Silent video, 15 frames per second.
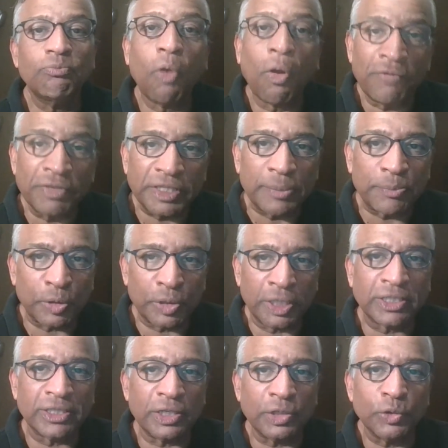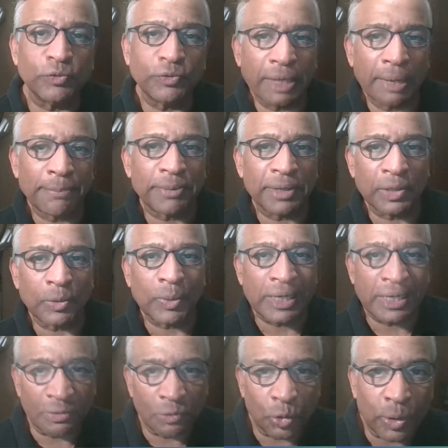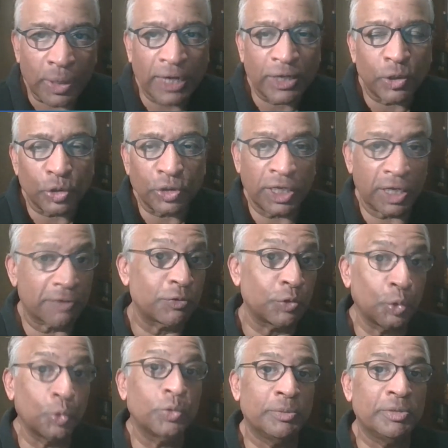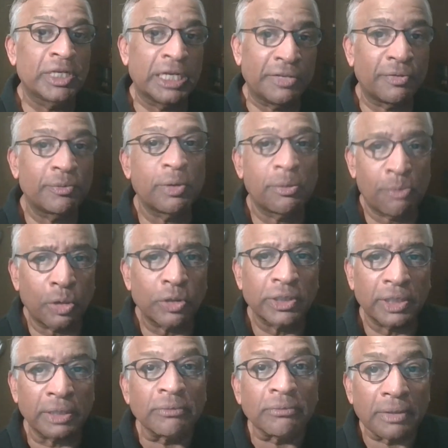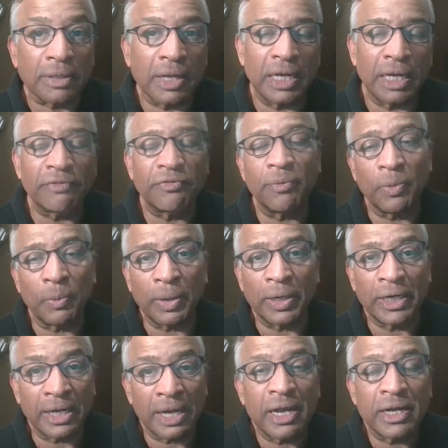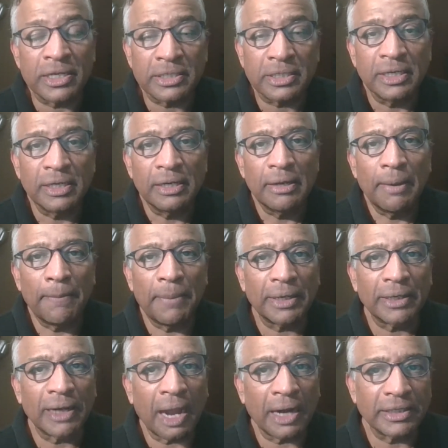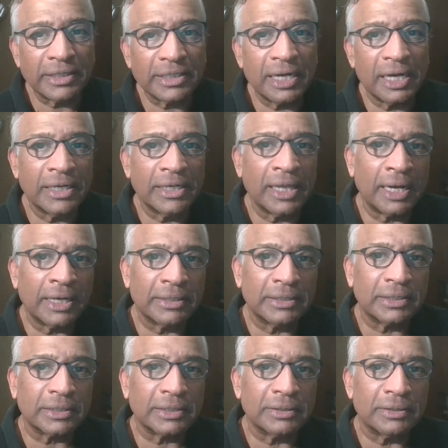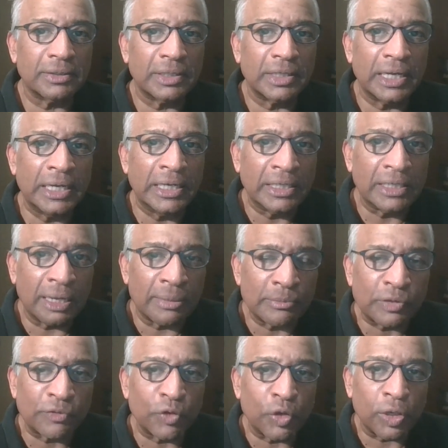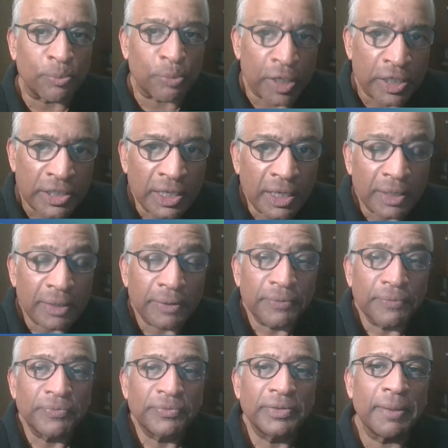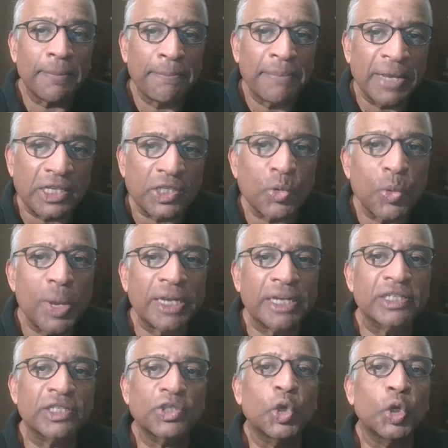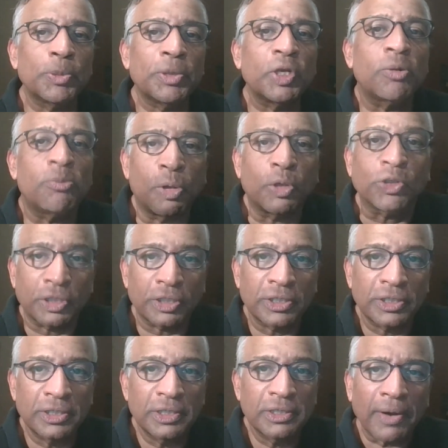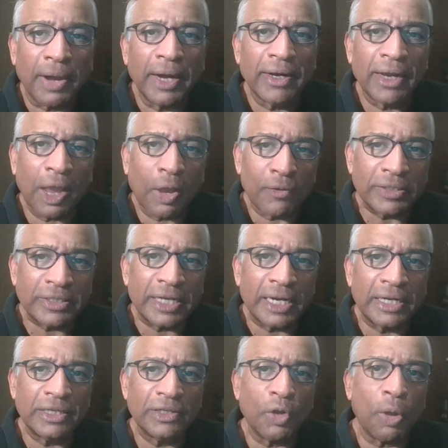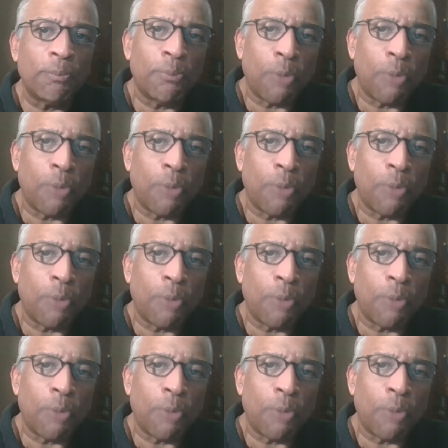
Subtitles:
Obviously, projects that you've championed will you'll get your share of you immediately from your boss and clearly from the world at large. But understand that in terms of your appraisal, the biggest weightage is going to be your boss, right? Like I always said, your